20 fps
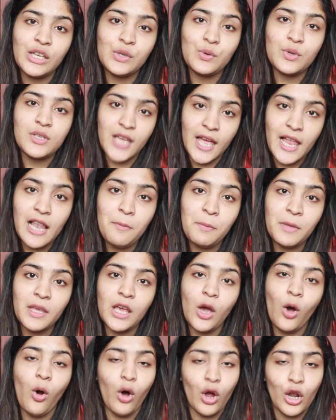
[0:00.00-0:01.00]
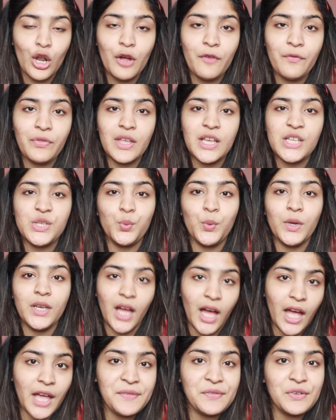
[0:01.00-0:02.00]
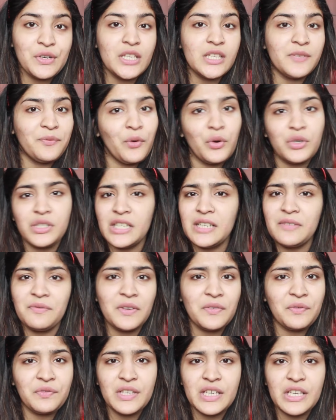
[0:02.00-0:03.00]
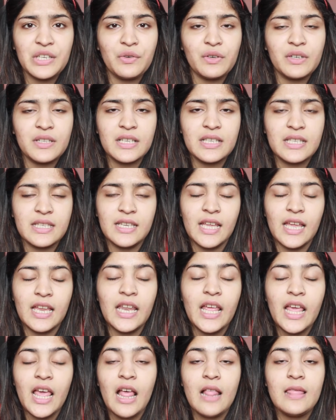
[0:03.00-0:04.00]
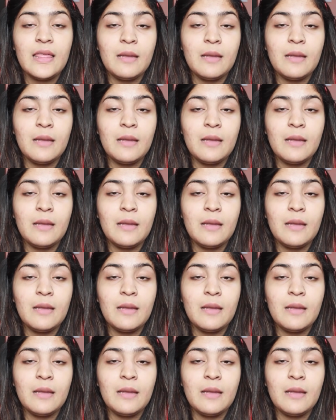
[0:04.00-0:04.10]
to tell me all of this when I was 14, 15 or 16,